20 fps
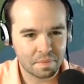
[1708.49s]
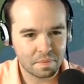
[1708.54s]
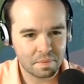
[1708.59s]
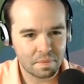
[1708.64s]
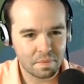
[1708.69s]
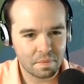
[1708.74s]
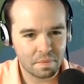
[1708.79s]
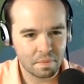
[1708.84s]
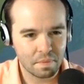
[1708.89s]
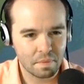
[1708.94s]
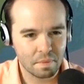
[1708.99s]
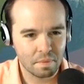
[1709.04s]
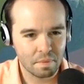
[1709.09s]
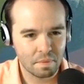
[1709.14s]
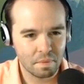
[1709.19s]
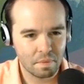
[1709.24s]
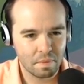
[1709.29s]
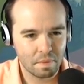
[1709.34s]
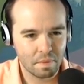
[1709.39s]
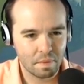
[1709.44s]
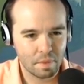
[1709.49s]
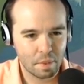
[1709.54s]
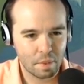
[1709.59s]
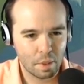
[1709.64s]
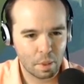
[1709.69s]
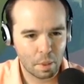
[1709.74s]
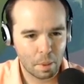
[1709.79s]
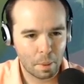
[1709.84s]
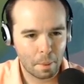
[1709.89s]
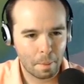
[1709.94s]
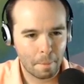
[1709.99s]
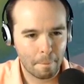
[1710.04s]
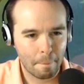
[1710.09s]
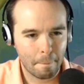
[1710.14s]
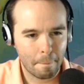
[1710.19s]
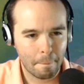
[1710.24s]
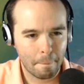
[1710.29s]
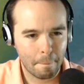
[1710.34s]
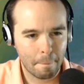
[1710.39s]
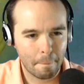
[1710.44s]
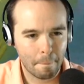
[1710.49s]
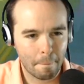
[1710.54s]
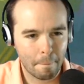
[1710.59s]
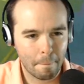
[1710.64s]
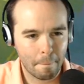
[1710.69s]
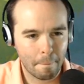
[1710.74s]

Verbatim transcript: We got this. Don't kill each other in the game.